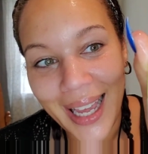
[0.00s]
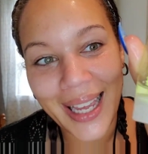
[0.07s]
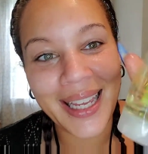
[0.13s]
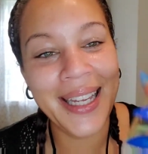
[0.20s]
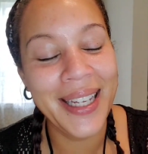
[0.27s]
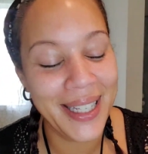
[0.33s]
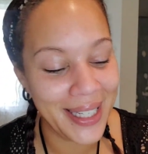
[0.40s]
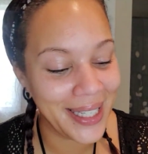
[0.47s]

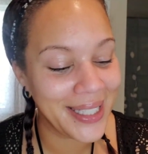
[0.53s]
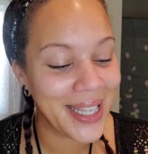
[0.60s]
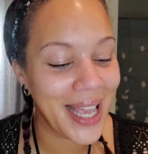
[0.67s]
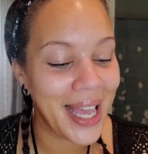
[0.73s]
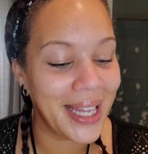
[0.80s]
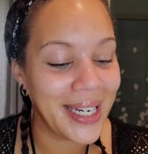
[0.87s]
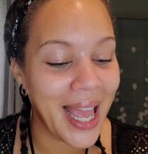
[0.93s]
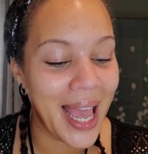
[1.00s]
It's
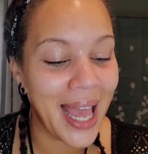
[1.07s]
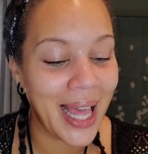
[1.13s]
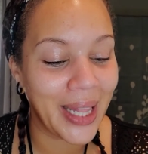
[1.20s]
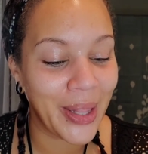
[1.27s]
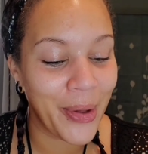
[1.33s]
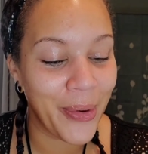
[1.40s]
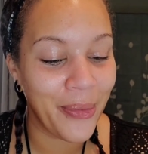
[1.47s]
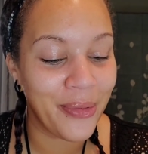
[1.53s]
an
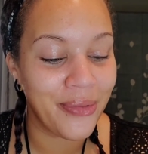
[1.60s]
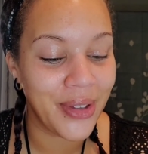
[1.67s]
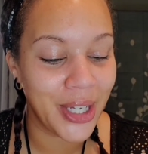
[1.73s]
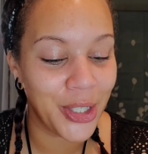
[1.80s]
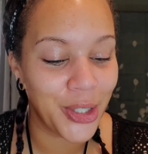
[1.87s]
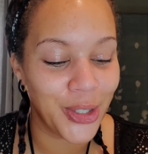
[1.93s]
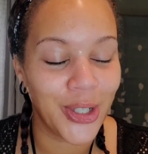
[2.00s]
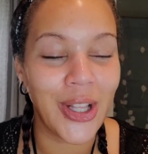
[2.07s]
aloe
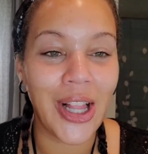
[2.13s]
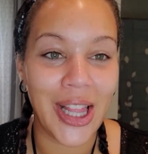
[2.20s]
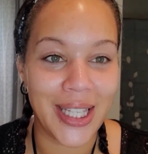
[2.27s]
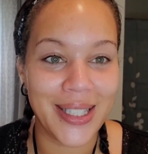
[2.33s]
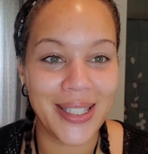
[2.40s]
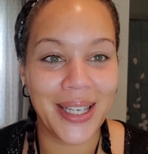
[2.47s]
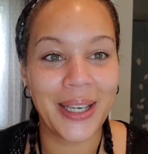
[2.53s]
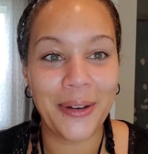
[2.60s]
facial
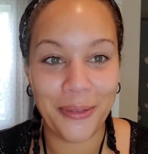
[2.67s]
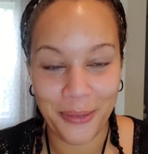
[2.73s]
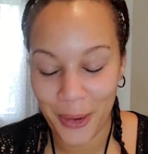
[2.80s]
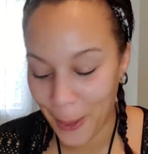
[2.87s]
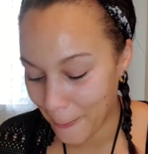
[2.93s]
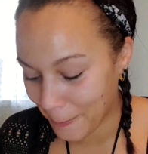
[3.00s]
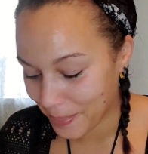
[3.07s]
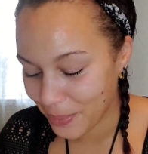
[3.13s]
cleansing
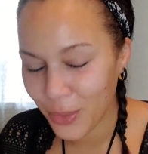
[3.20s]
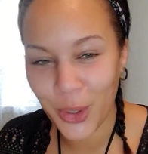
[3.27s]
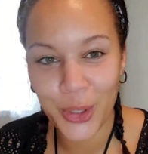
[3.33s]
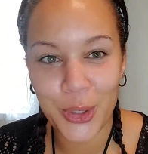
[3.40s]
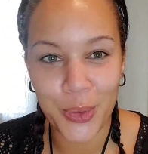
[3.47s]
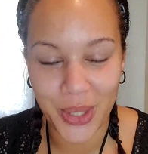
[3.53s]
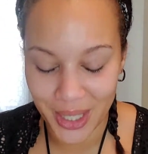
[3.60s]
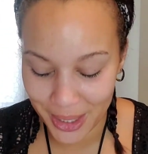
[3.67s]
foam.
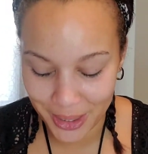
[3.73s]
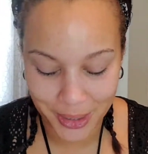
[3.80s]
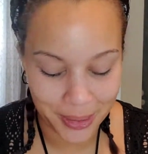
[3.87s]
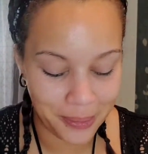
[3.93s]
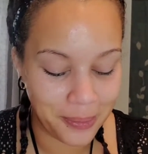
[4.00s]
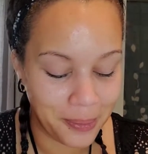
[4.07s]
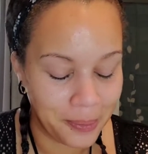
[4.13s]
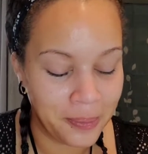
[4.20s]
Works really good.
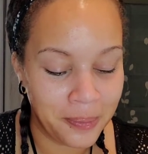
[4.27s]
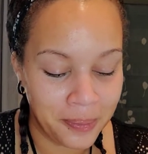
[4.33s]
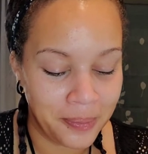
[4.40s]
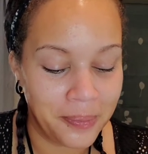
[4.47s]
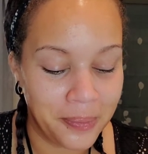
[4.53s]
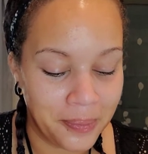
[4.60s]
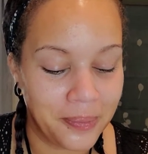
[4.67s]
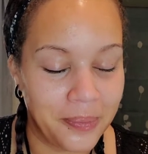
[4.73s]

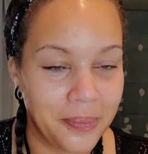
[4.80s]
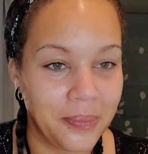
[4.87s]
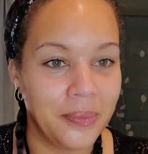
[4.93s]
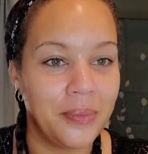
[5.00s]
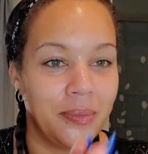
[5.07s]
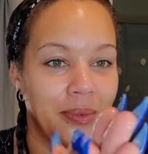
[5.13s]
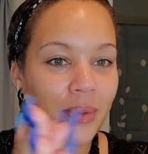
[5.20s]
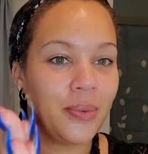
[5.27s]

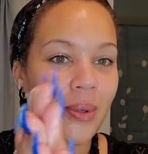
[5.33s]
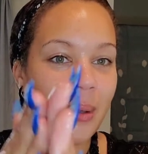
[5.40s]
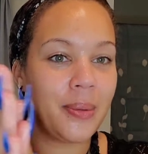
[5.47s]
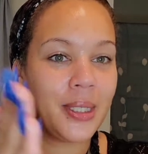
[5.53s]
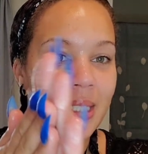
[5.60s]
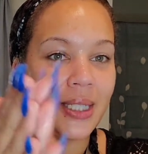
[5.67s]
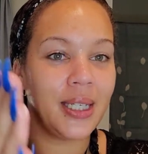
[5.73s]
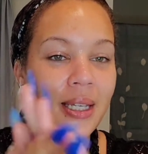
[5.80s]
Rub
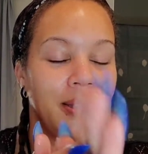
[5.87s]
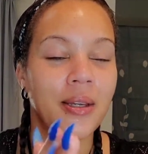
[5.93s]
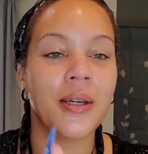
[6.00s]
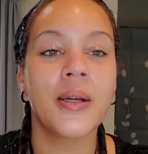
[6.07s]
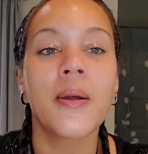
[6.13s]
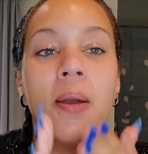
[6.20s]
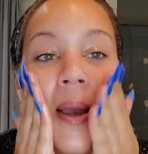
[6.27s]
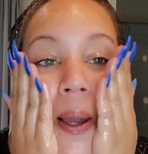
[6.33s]
it
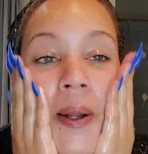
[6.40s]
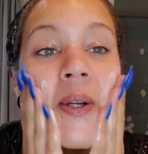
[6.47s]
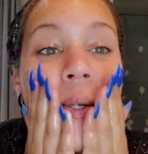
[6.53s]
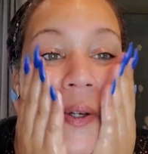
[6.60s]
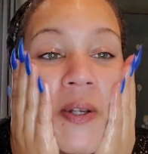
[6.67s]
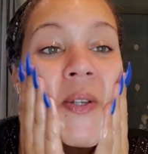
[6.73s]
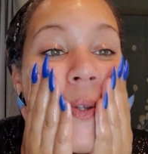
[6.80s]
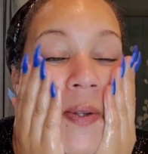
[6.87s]
together and
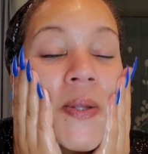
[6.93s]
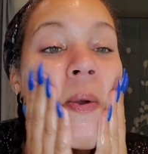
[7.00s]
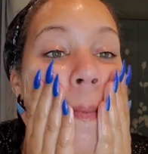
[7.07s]
just